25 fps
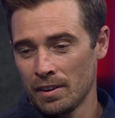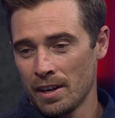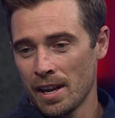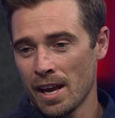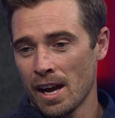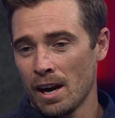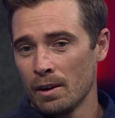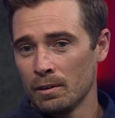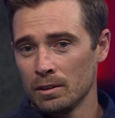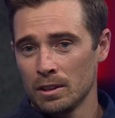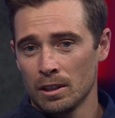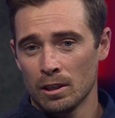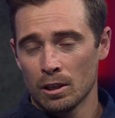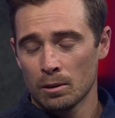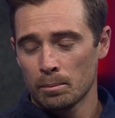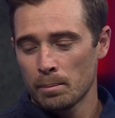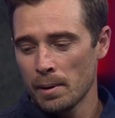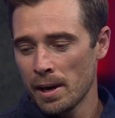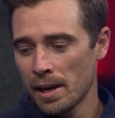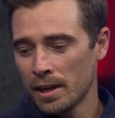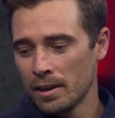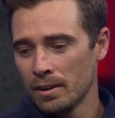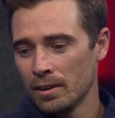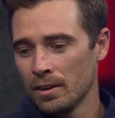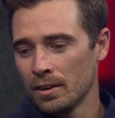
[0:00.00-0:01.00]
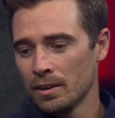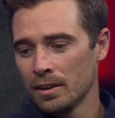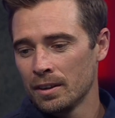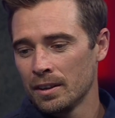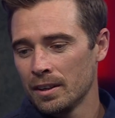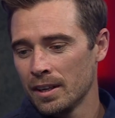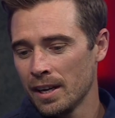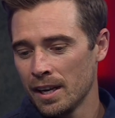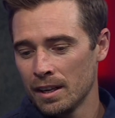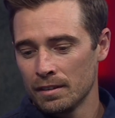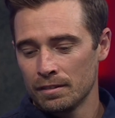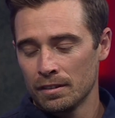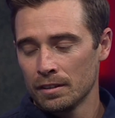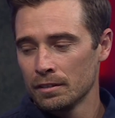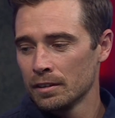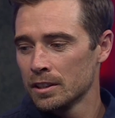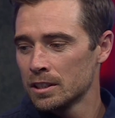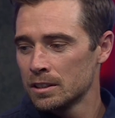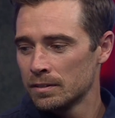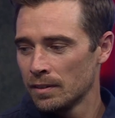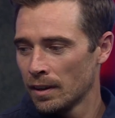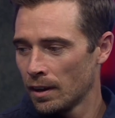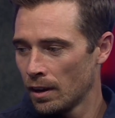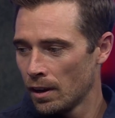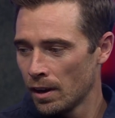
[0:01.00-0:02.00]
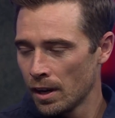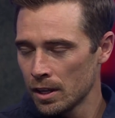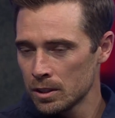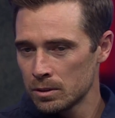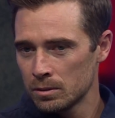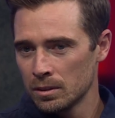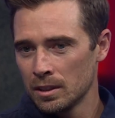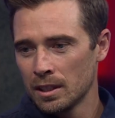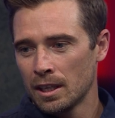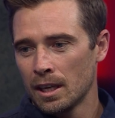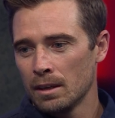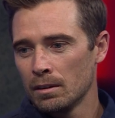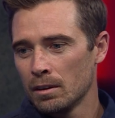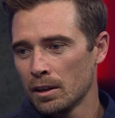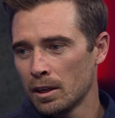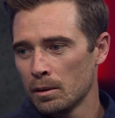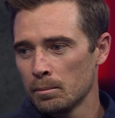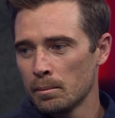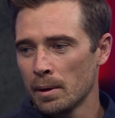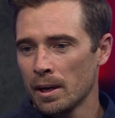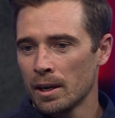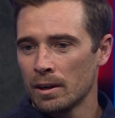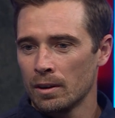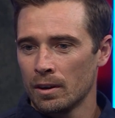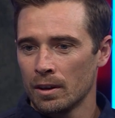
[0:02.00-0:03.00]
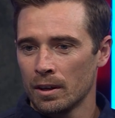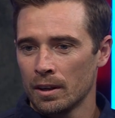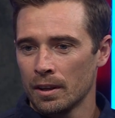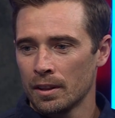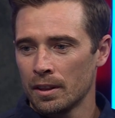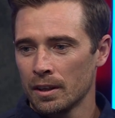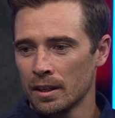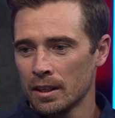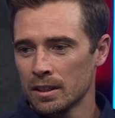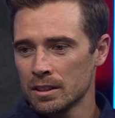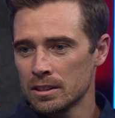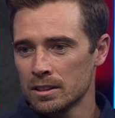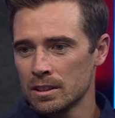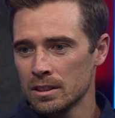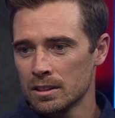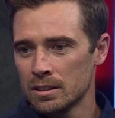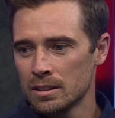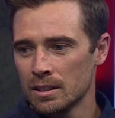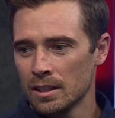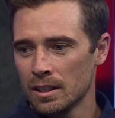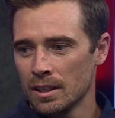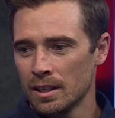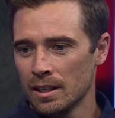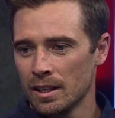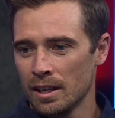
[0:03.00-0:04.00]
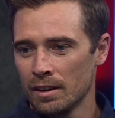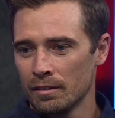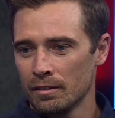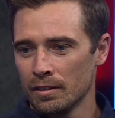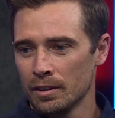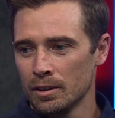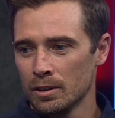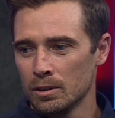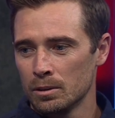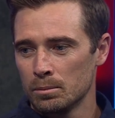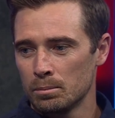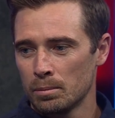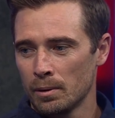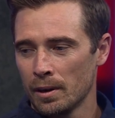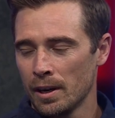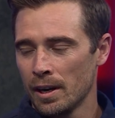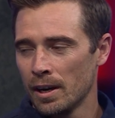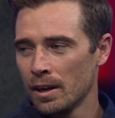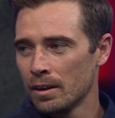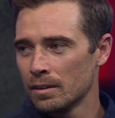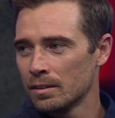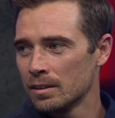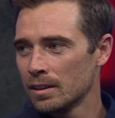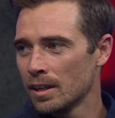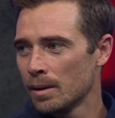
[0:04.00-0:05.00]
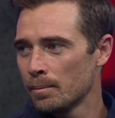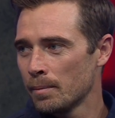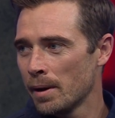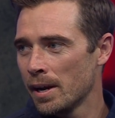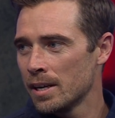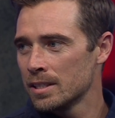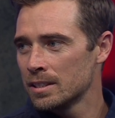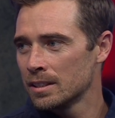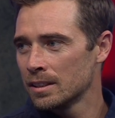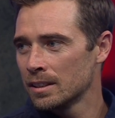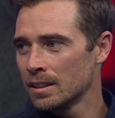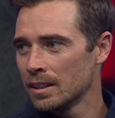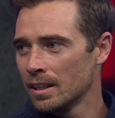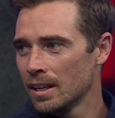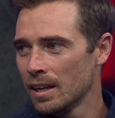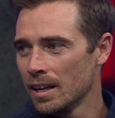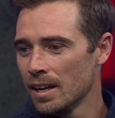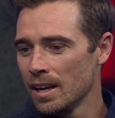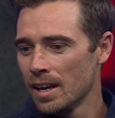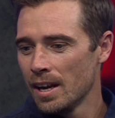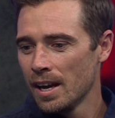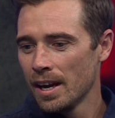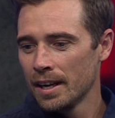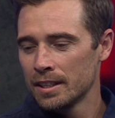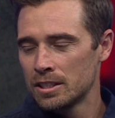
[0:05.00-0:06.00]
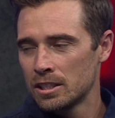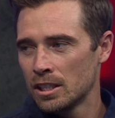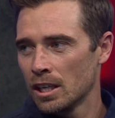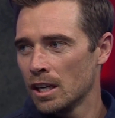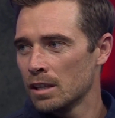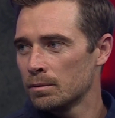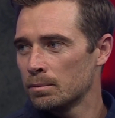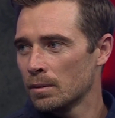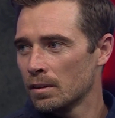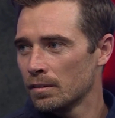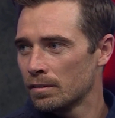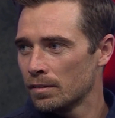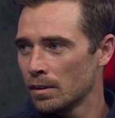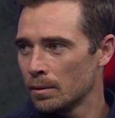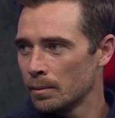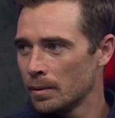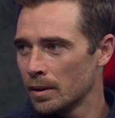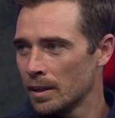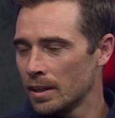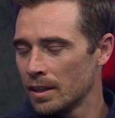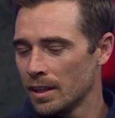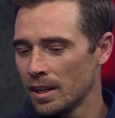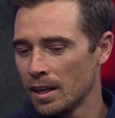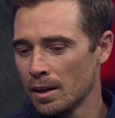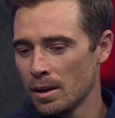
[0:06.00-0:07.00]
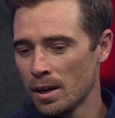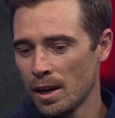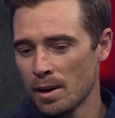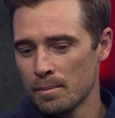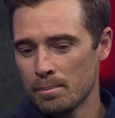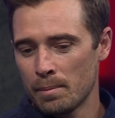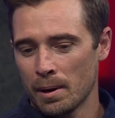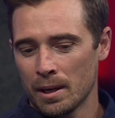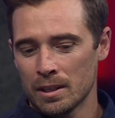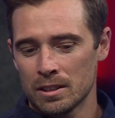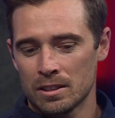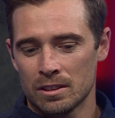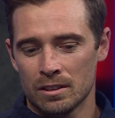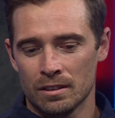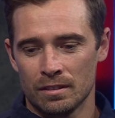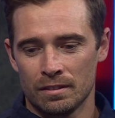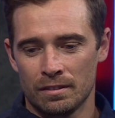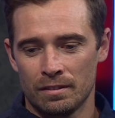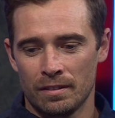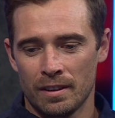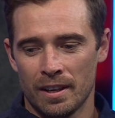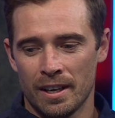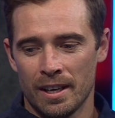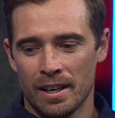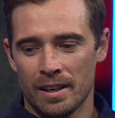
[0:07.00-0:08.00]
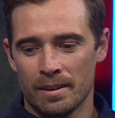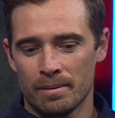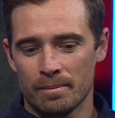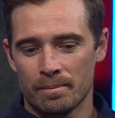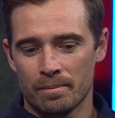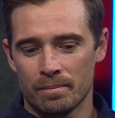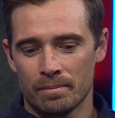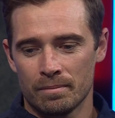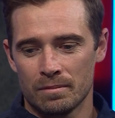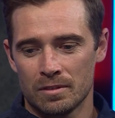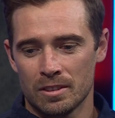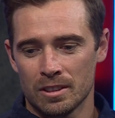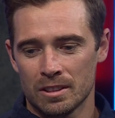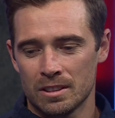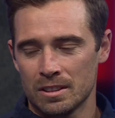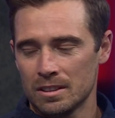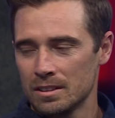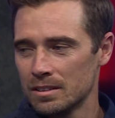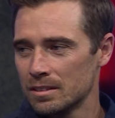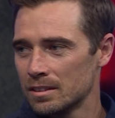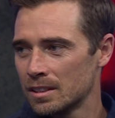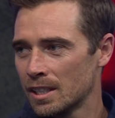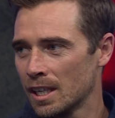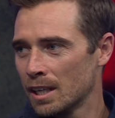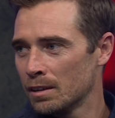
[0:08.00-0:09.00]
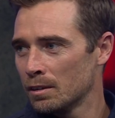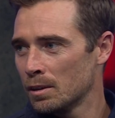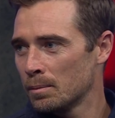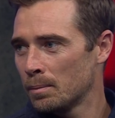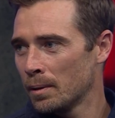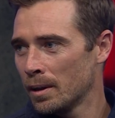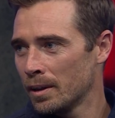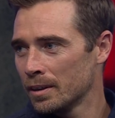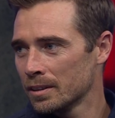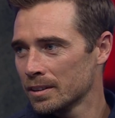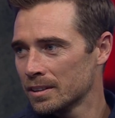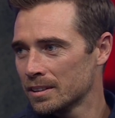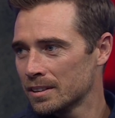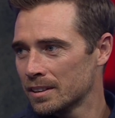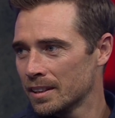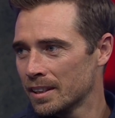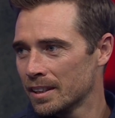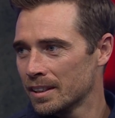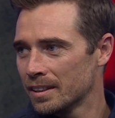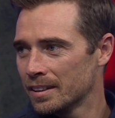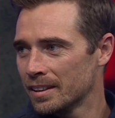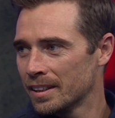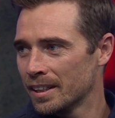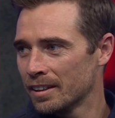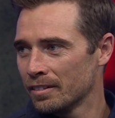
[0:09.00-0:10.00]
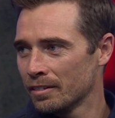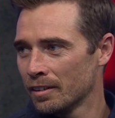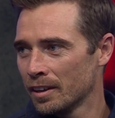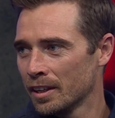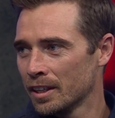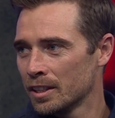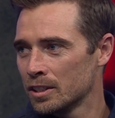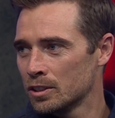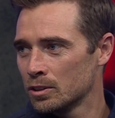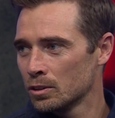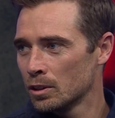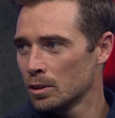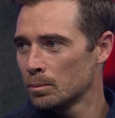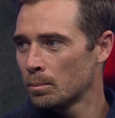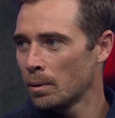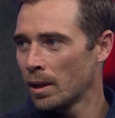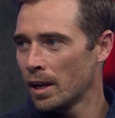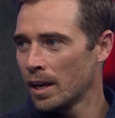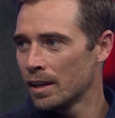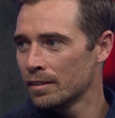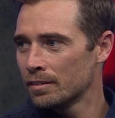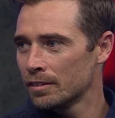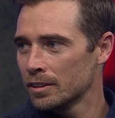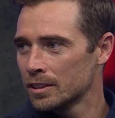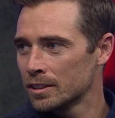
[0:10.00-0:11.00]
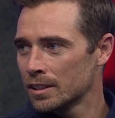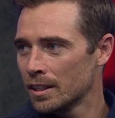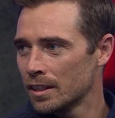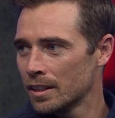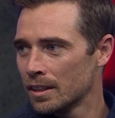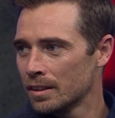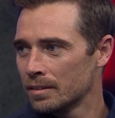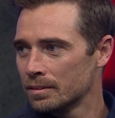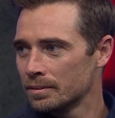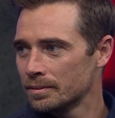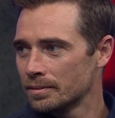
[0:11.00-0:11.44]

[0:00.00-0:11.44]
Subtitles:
now, when you look back on, and for the rest of our lives, when you keep looking back on, I think it's just a real proud, amazing achievement from a bunch of just Kiwi blokes that really enjoyed playing for each other.